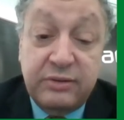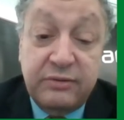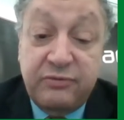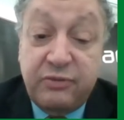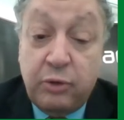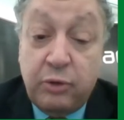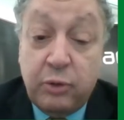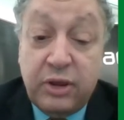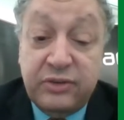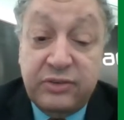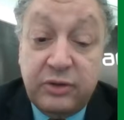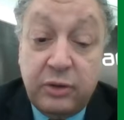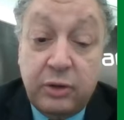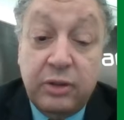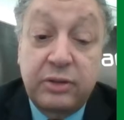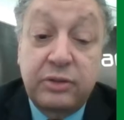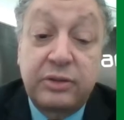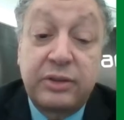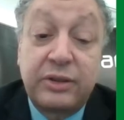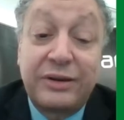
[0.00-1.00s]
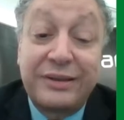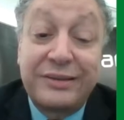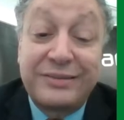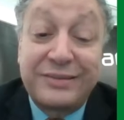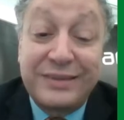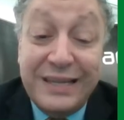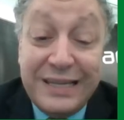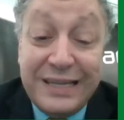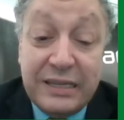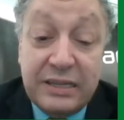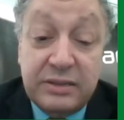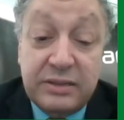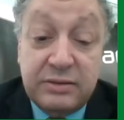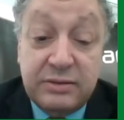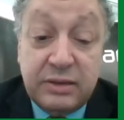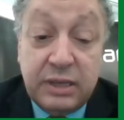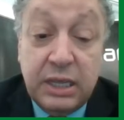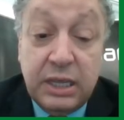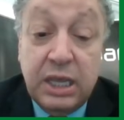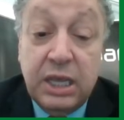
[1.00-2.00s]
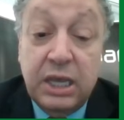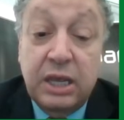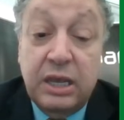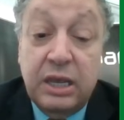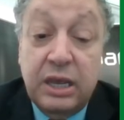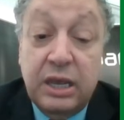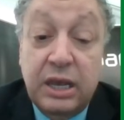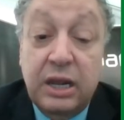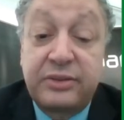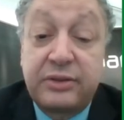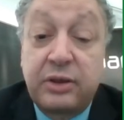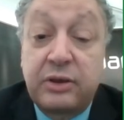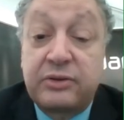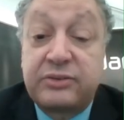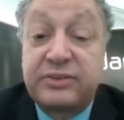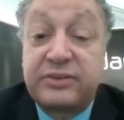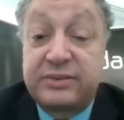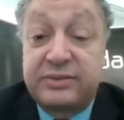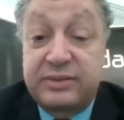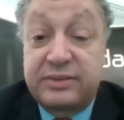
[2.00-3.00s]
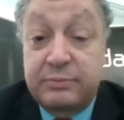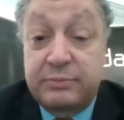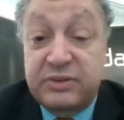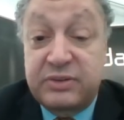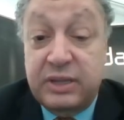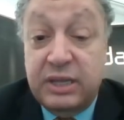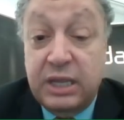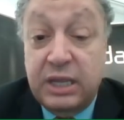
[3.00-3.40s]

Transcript: and focus on resilient healthcare systems.